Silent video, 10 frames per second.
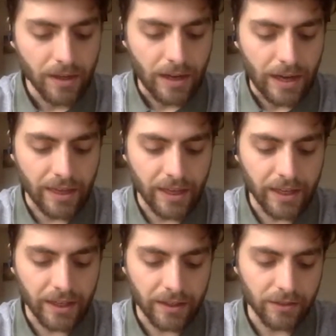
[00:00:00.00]
I
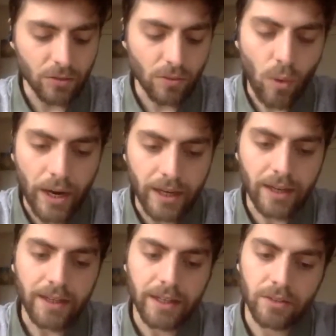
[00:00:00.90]
think it is quite
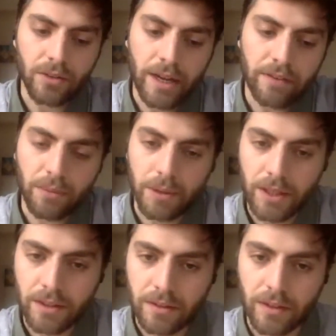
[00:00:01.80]
clear to everyone
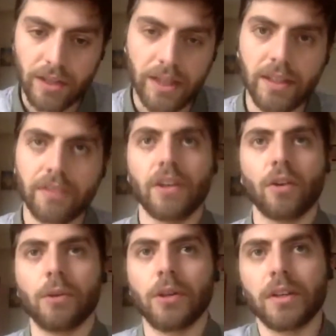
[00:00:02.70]
in the scientific
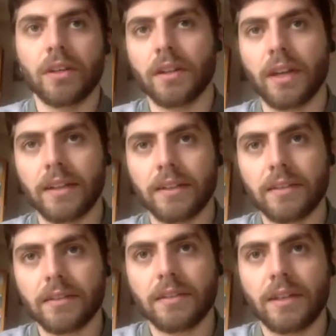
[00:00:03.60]
community that
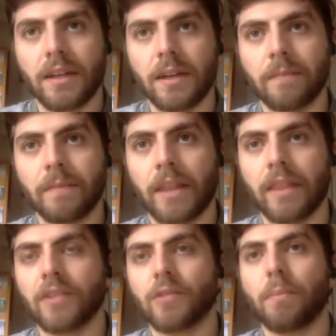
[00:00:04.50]
at
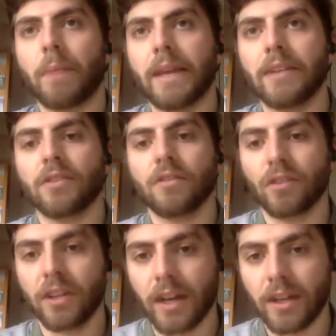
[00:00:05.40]
this pace of
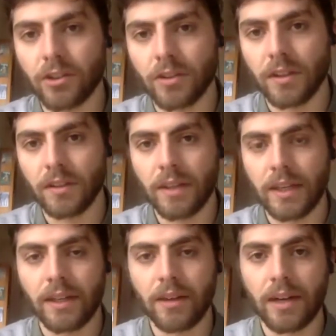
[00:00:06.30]
reduction
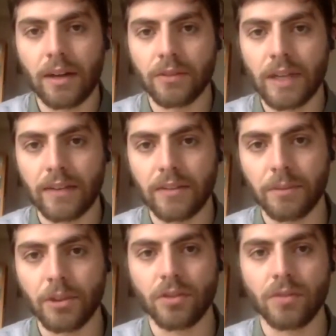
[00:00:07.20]
in greenhouse gas
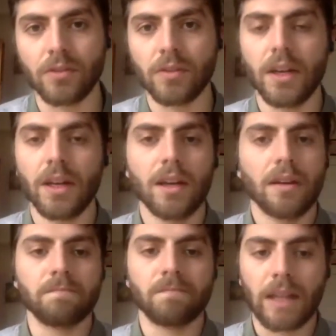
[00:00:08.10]
emissions,
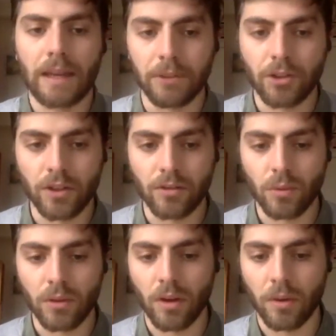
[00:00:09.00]
climate change
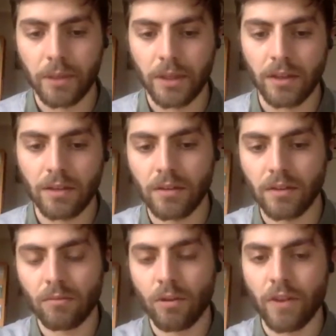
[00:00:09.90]
will not be
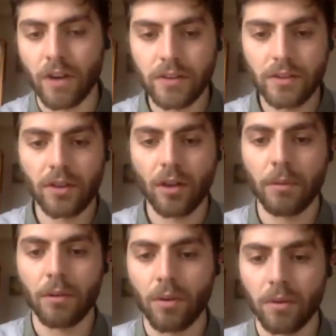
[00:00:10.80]
reversed,
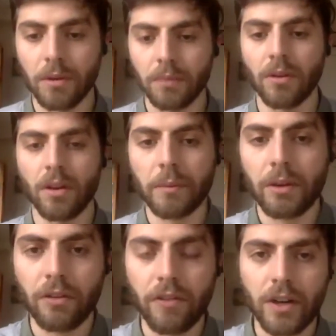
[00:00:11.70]
global warming will not be
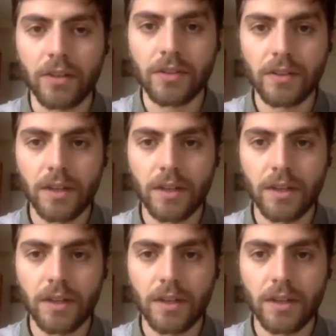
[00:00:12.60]
reversed.